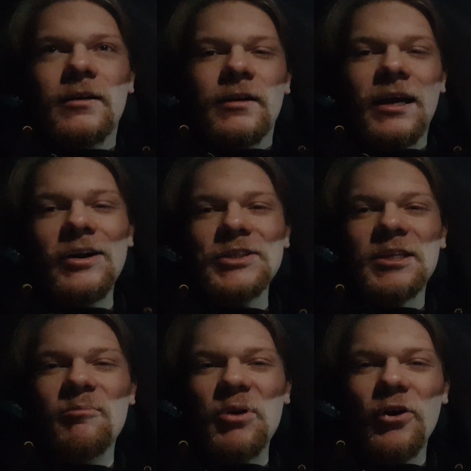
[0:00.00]

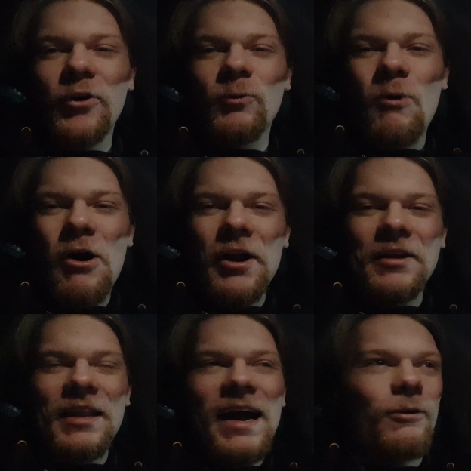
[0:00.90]
Harrison Burton
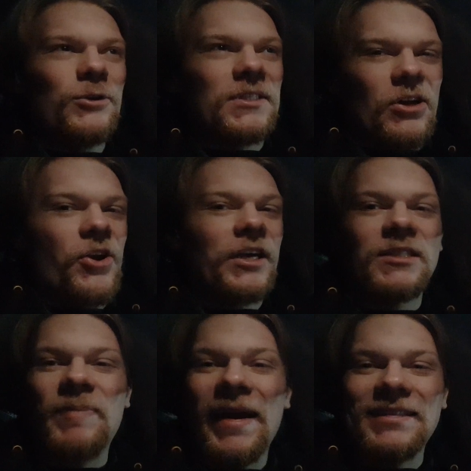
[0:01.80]
won. That was
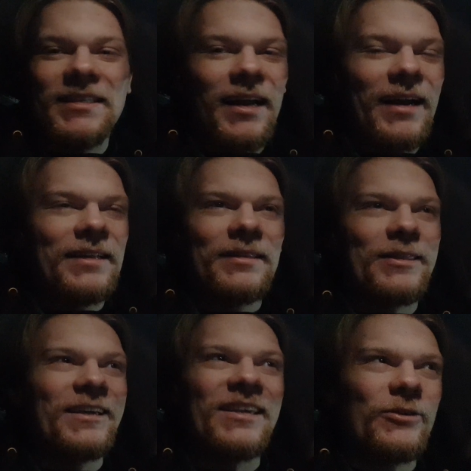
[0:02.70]
unexpected. I didn't
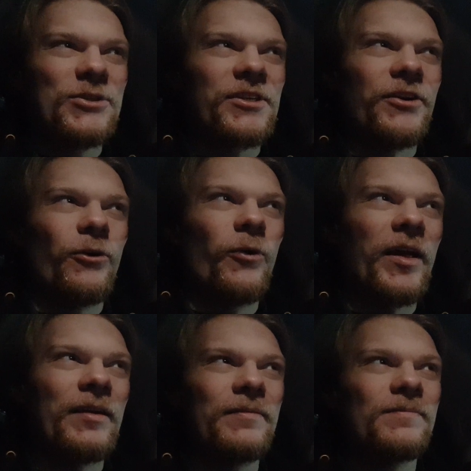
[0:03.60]
think he was going to
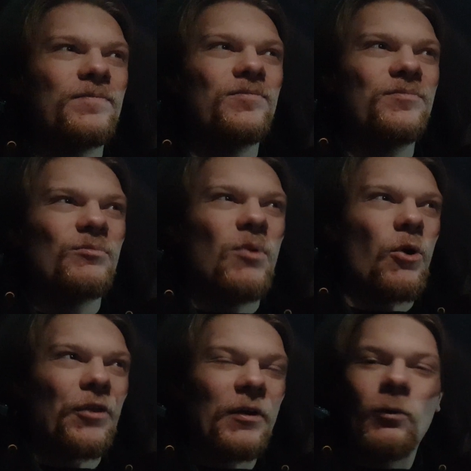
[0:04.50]
win
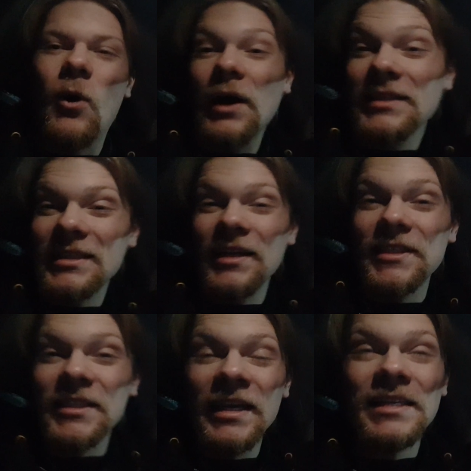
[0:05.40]
more than once this
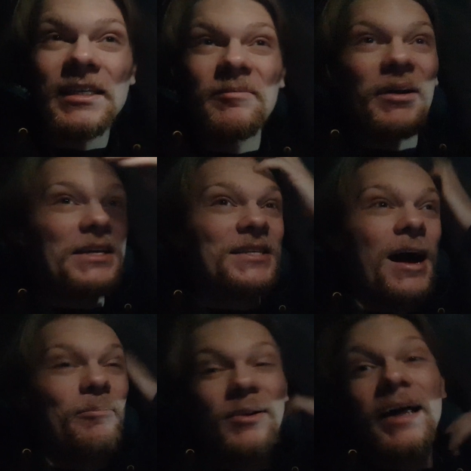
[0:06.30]
season, but he's
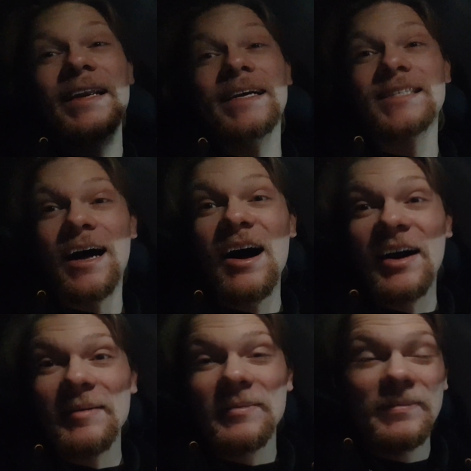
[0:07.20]
got plenty of
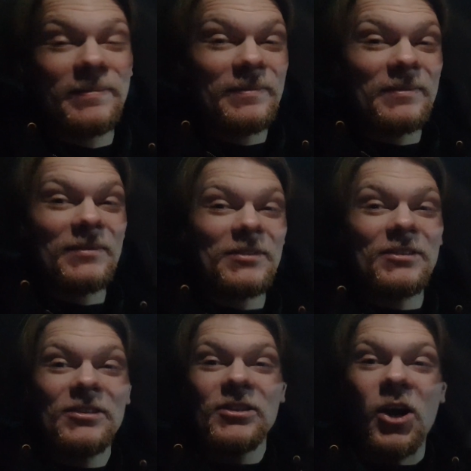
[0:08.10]
time.
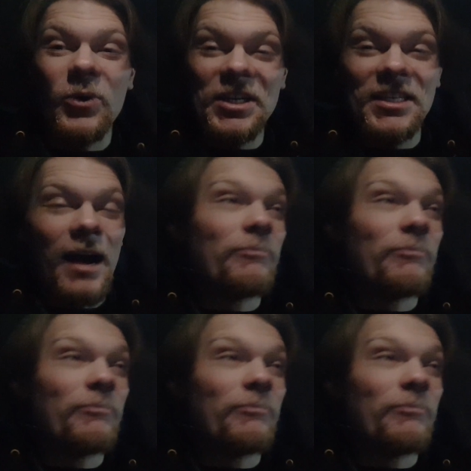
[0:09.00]
Oh, he's got